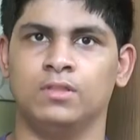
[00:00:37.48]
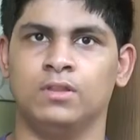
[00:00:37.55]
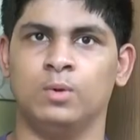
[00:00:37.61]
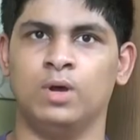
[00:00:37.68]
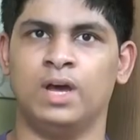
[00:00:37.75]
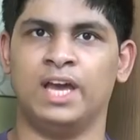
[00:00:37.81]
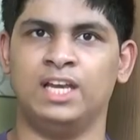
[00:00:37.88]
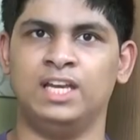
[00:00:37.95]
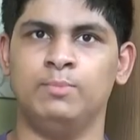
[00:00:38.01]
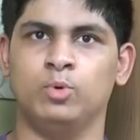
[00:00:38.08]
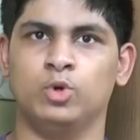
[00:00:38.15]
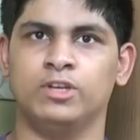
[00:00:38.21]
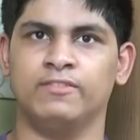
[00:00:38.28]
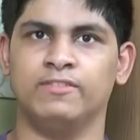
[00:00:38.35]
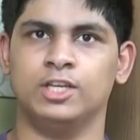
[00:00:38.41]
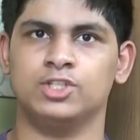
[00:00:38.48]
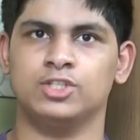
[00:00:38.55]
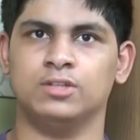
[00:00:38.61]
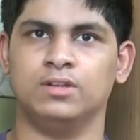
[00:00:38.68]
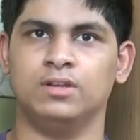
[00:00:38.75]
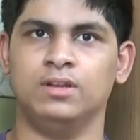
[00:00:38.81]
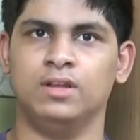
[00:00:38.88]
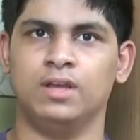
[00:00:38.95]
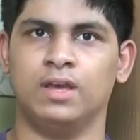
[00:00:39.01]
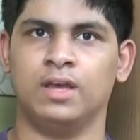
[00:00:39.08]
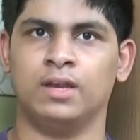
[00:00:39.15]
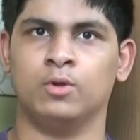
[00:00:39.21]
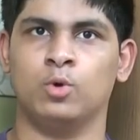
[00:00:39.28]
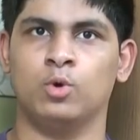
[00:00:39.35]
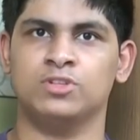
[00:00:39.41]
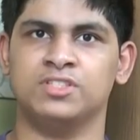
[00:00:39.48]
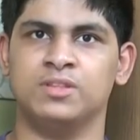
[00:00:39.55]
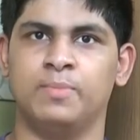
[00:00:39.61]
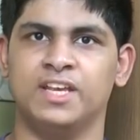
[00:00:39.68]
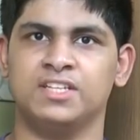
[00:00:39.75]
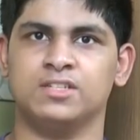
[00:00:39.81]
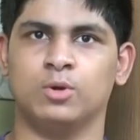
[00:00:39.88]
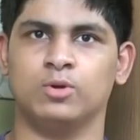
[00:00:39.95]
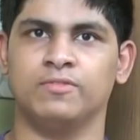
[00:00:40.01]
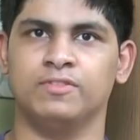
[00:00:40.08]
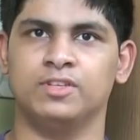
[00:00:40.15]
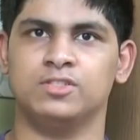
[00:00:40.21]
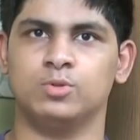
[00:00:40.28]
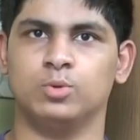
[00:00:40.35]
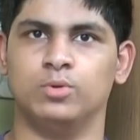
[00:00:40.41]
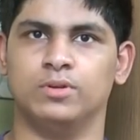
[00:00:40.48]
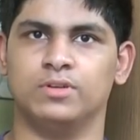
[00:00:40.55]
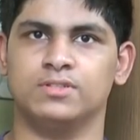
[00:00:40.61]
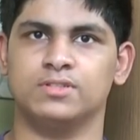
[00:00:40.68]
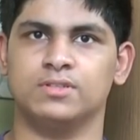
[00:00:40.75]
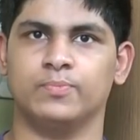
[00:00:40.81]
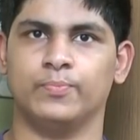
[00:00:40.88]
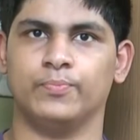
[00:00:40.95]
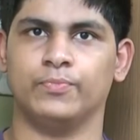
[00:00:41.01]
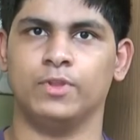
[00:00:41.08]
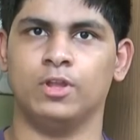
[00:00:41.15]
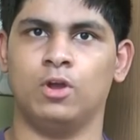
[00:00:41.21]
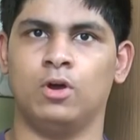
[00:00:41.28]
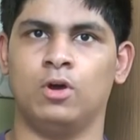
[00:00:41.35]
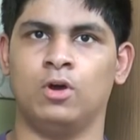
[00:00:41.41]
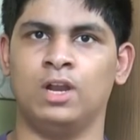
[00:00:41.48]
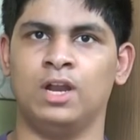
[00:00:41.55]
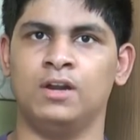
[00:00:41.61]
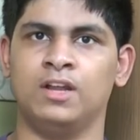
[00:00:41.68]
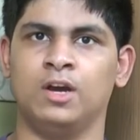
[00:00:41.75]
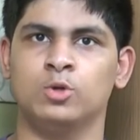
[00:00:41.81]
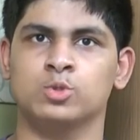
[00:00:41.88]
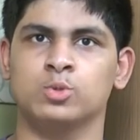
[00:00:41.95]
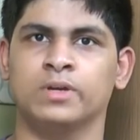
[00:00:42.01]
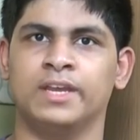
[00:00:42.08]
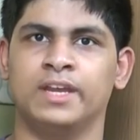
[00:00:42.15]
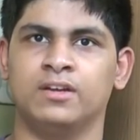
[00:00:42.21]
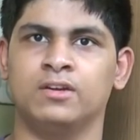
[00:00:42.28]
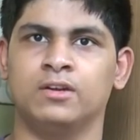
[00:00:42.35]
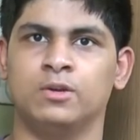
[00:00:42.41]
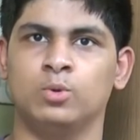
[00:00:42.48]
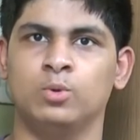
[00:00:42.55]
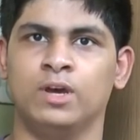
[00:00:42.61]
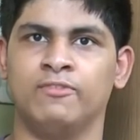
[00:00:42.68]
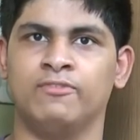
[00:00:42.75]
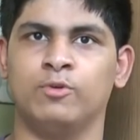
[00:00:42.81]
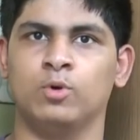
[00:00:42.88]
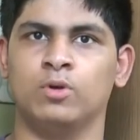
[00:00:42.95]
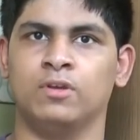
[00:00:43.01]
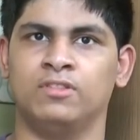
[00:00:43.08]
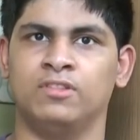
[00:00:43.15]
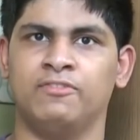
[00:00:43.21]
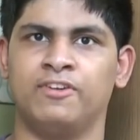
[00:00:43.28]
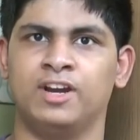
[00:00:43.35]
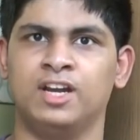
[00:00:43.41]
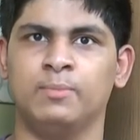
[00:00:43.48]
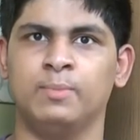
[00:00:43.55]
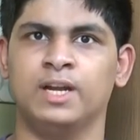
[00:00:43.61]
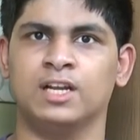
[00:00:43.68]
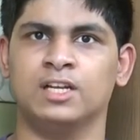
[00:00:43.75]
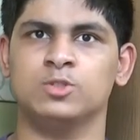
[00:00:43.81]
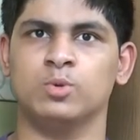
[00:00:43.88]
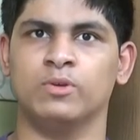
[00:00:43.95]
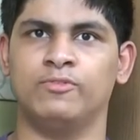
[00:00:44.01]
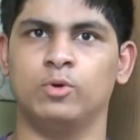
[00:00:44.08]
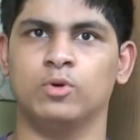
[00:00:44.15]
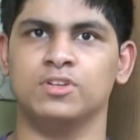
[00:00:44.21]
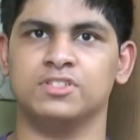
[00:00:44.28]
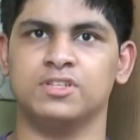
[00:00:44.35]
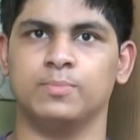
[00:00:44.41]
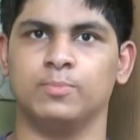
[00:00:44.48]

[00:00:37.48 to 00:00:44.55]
They were highly motivational and coaxed the best out of the students. All our doubts were catered to and the fundamentals were focused